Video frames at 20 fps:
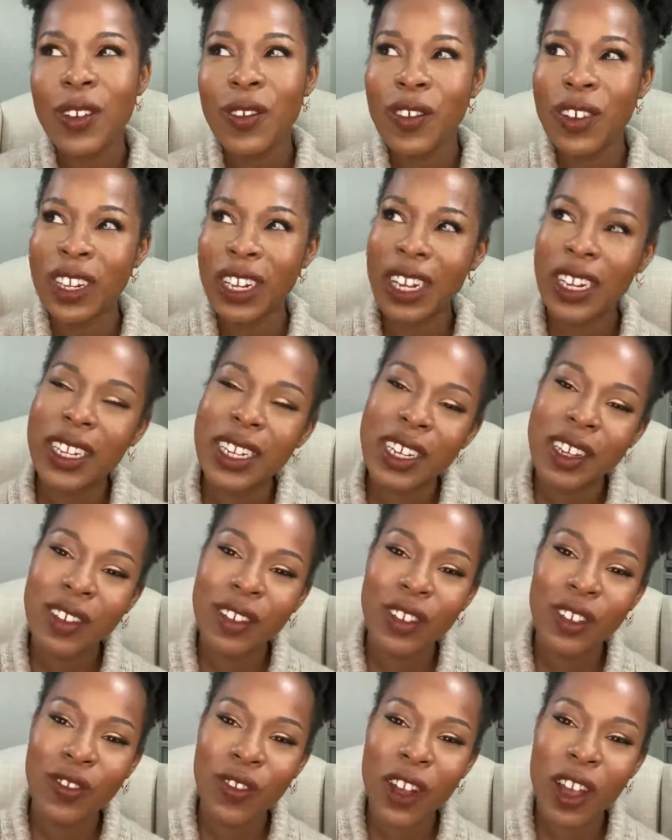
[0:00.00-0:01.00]
when the
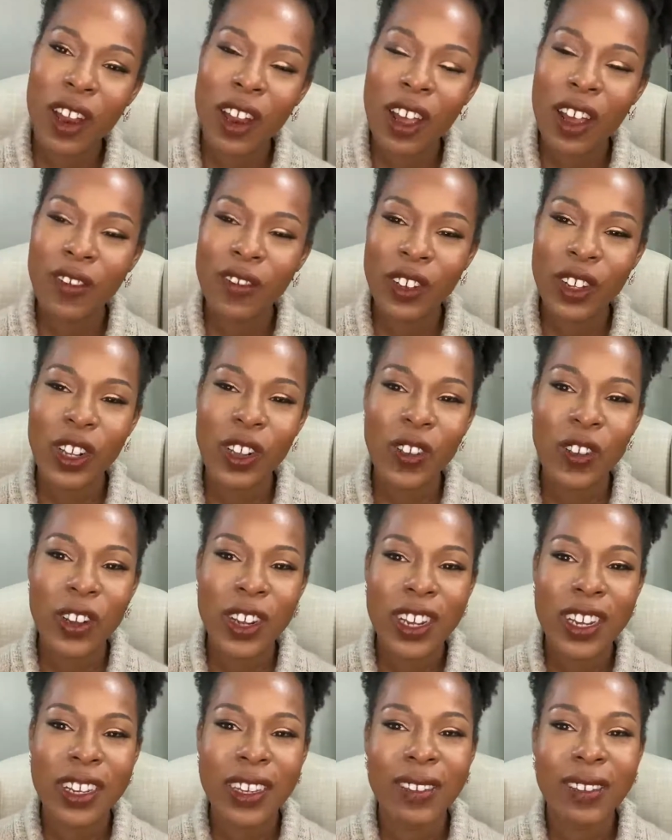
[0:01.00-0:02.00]
leaves fall off the
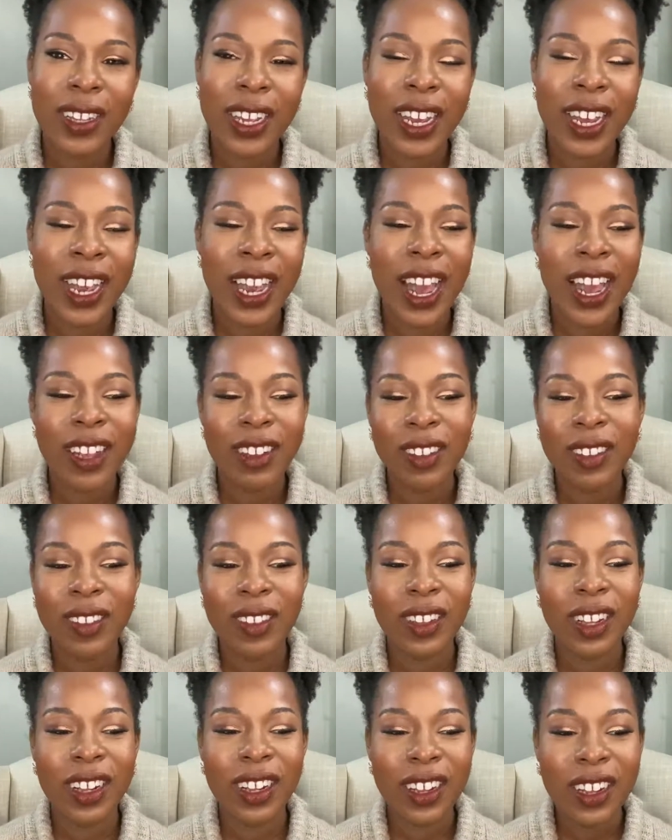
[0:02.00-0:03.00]
trees. And I
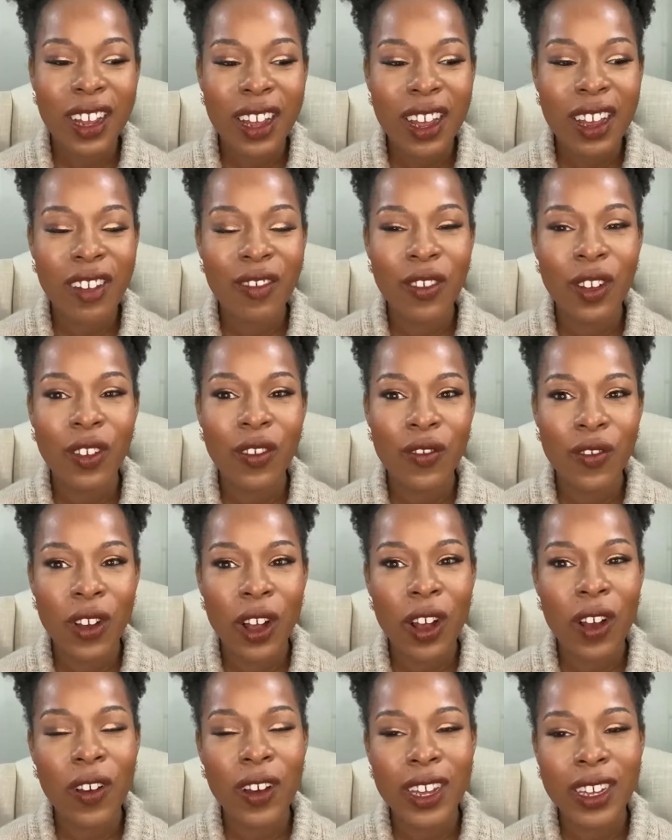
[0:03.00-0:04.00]
just love
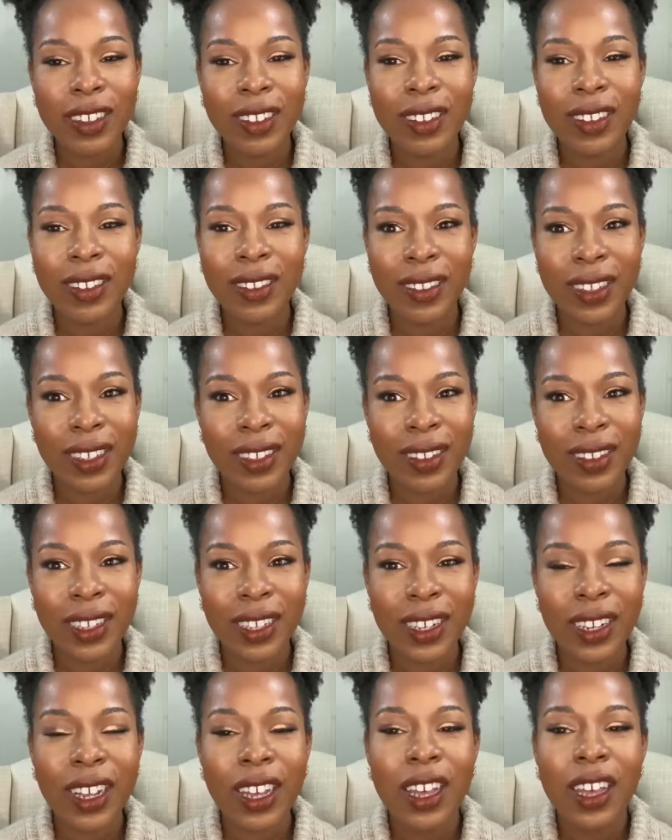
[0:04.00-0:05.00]
fall as a
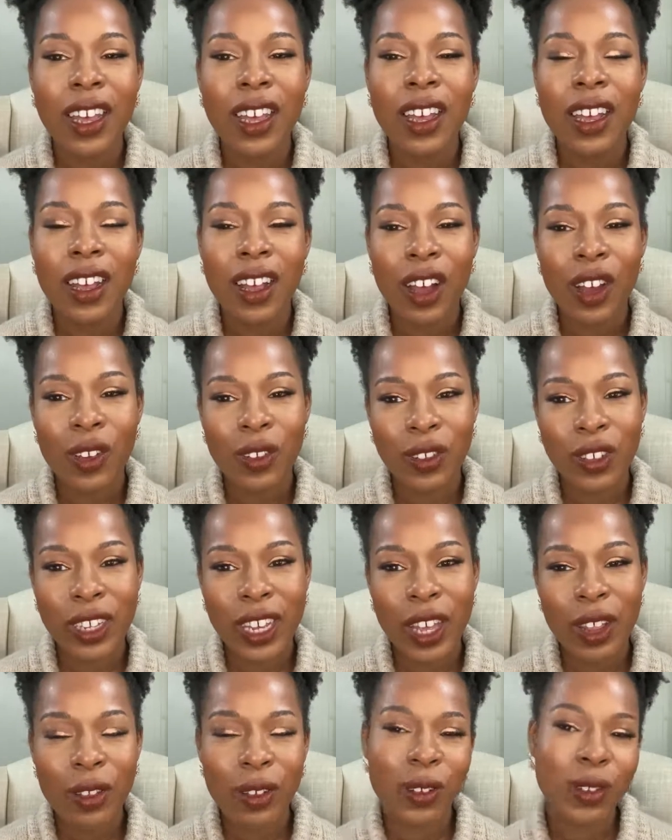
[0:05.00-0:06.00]
season. all
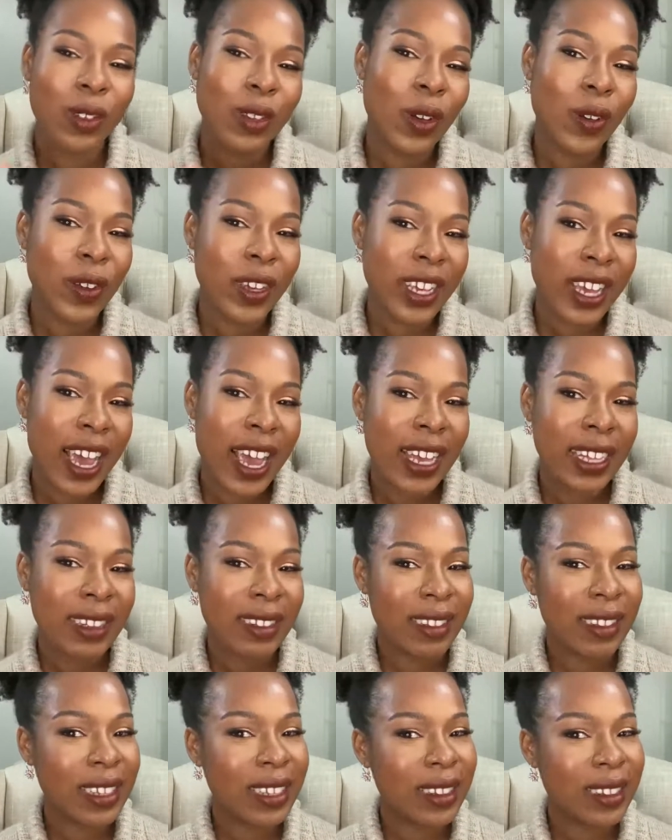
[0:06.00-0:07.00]
together. So yes,
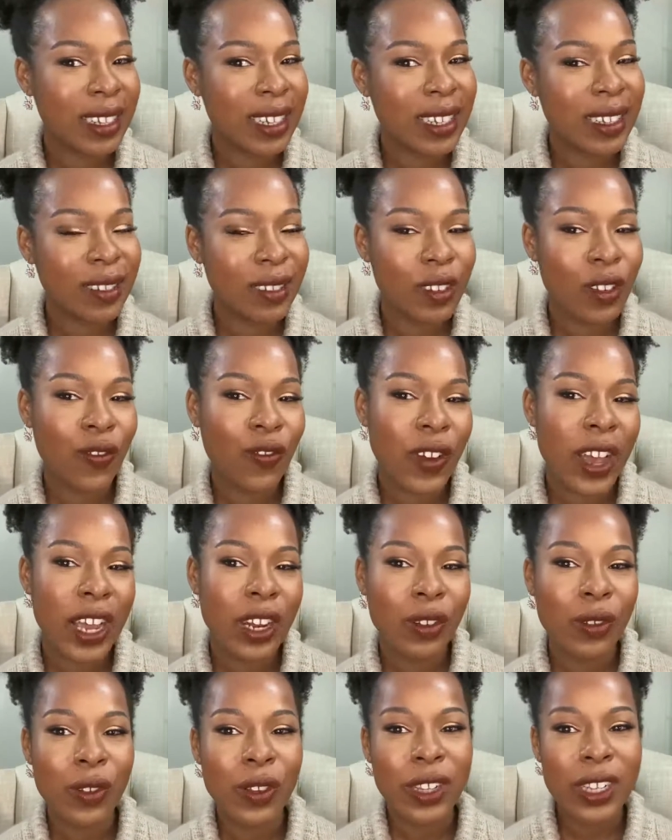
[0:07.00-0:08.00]
this is the
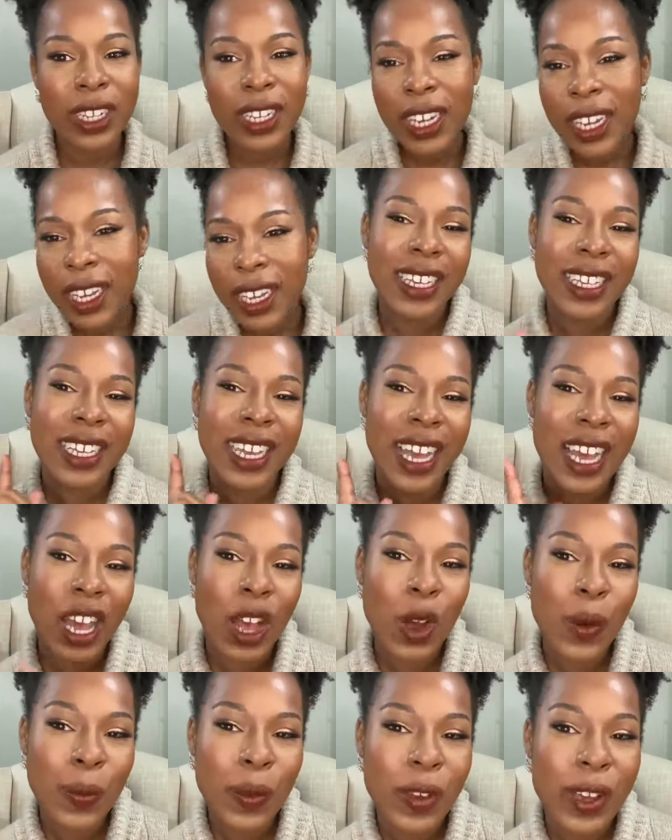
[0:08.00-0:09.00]
final look. I
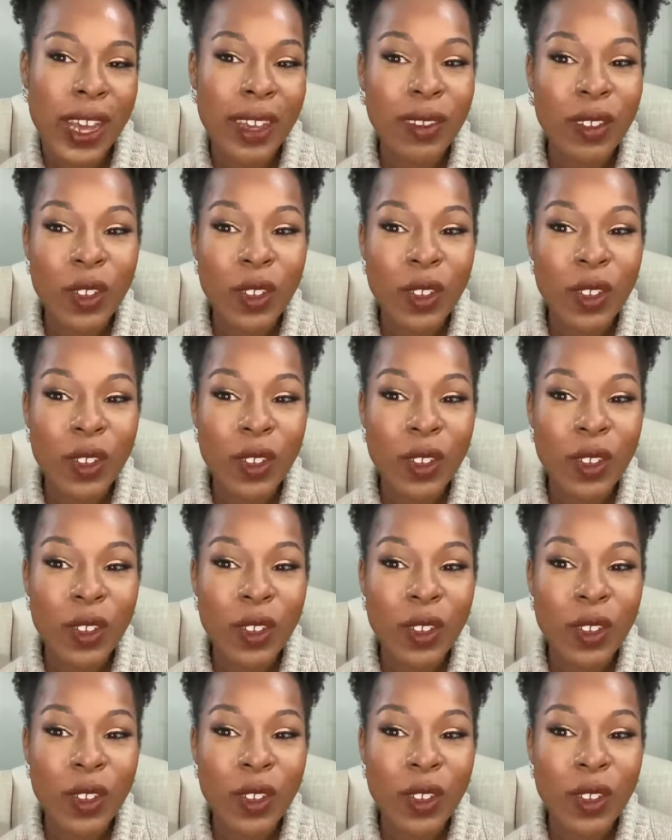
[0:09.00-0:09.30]
hope you guys